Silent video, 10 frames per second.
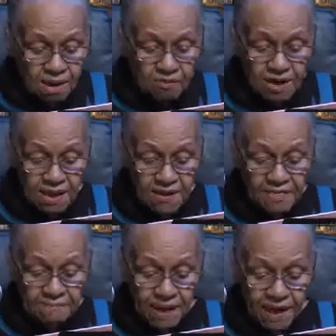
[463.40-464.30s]
We hear
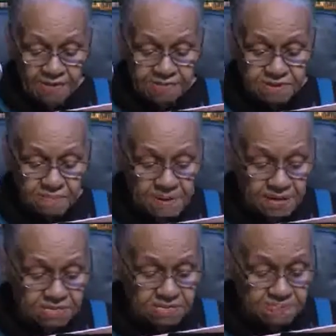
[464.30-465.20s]
the pastor, the
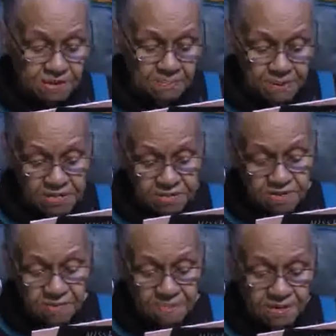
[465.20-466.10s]
bishop, the preacher,
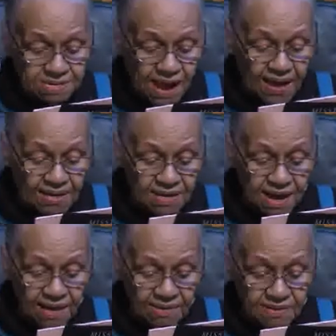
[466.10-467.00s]
the presiding
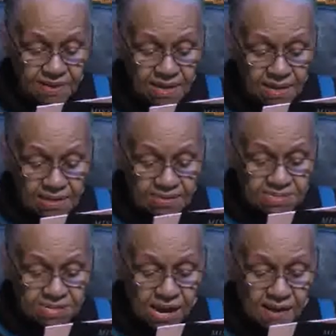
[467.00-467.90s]
elder.
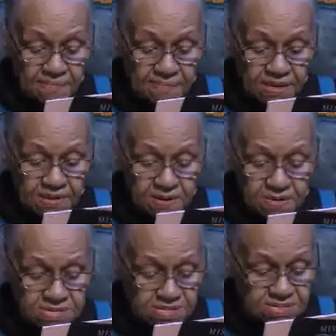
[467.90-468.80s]
Some
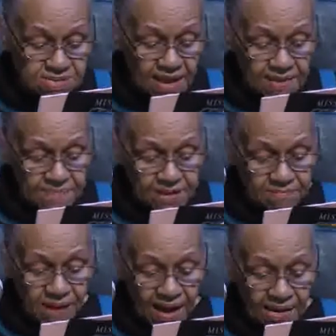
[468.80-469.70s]
use the statement,
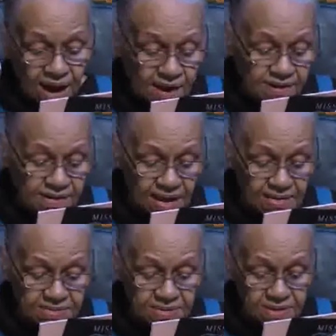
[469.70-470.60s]
my
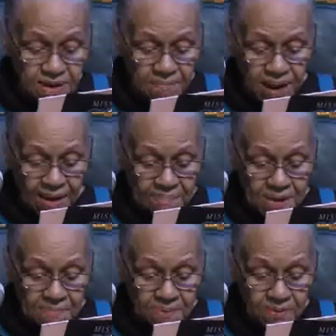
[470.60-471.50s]
congregation, my
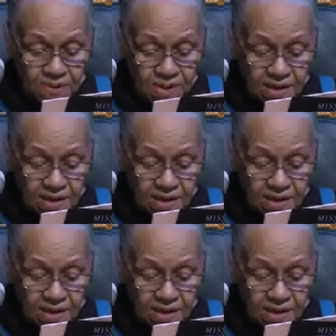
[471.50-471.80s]
people.